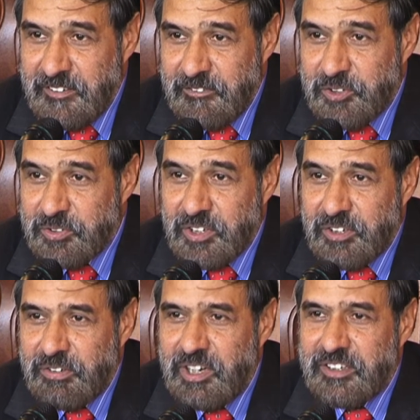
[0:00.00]
which is a
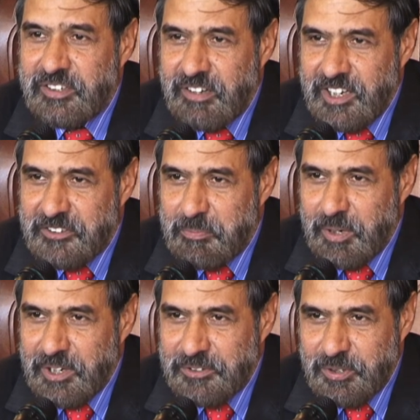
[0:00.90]
great, great
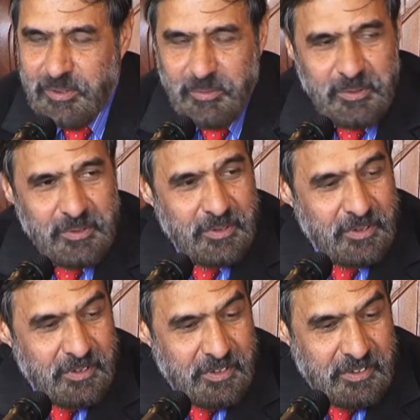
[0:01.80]
breakthrough.
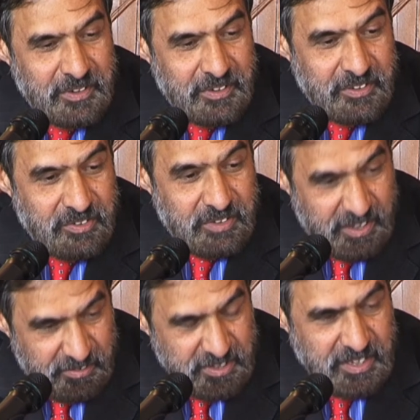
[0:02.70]
Today
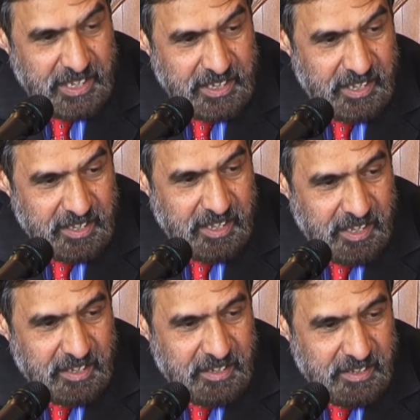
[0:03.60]
looks like
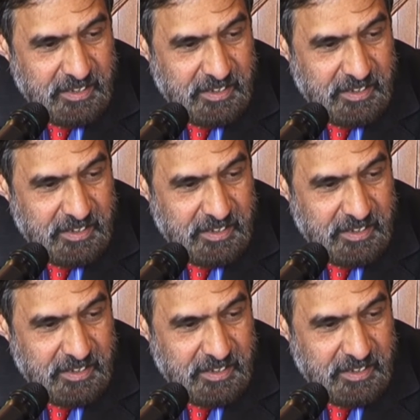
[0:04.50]
archaic.